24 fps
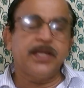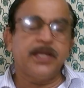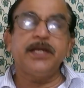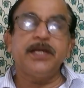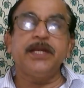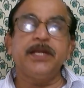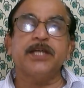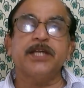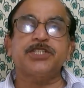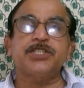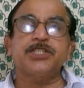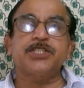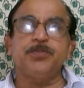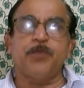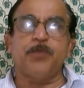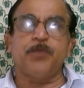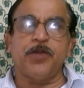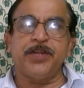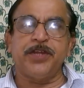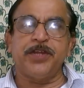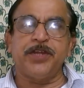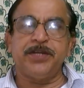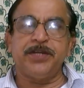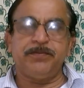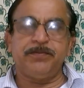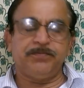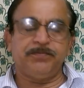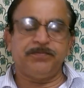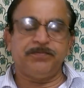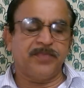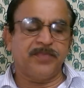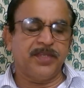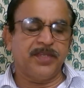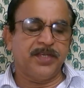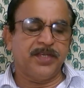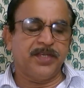Next point.
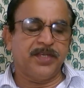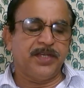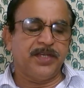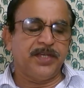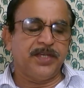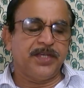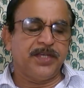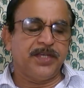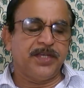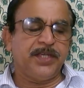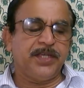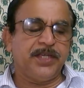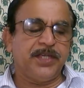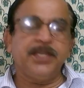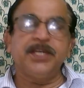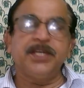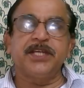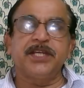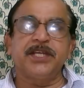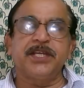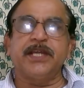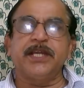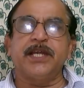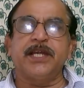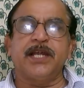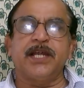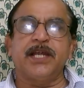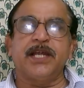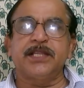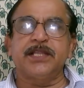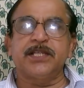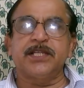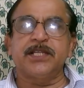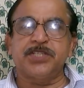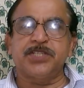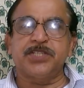In Kerala
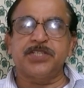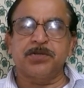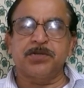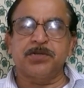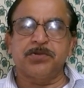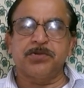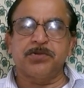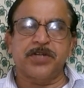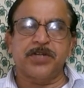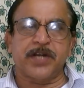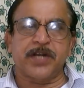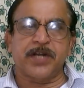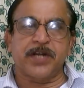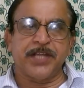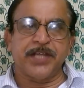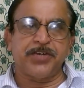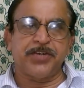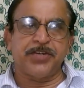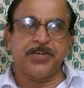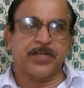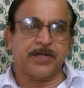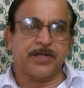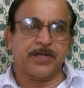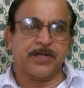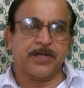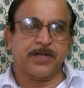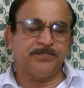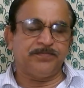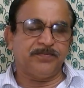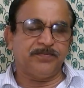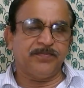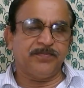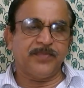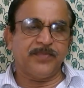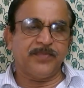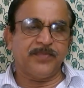there is a good writer,
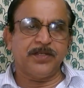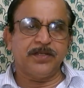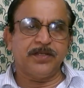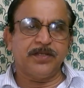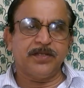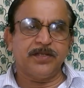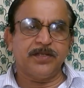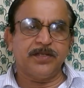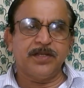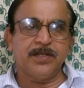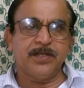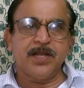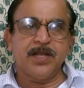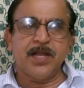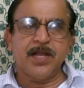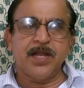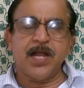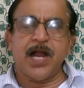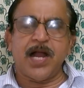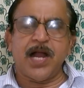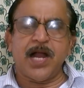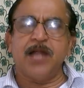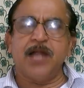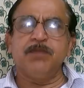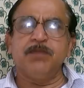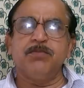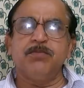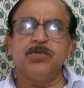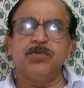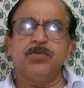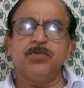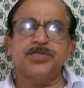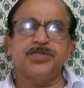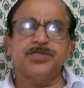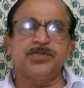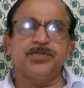
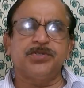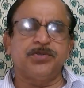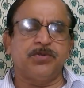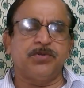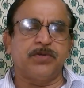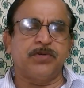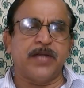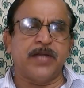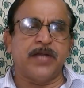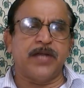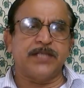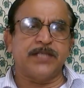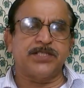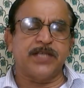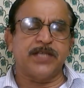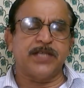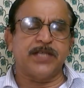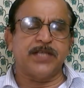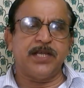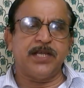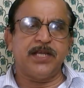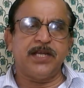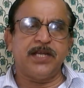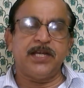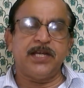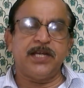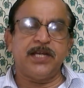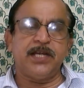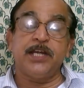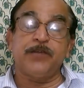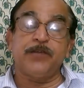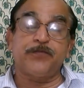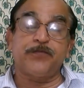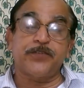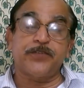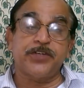almost known as a
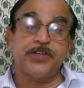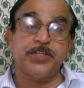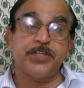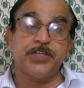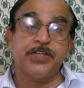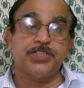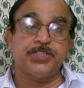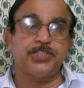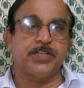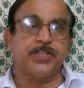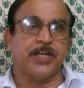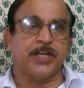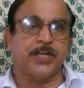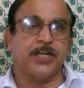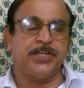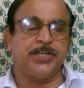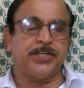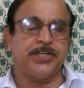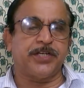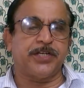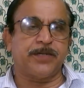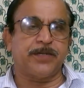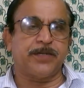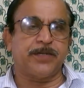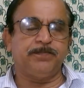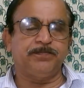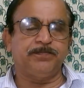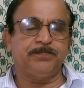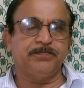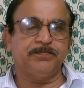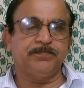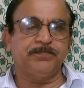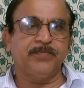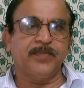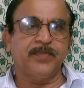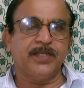leftist writer,
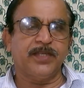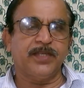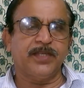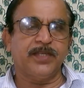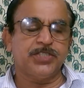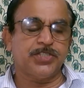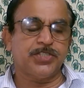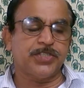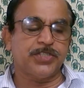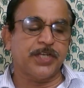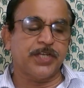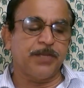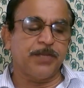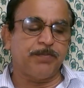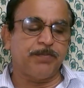Sri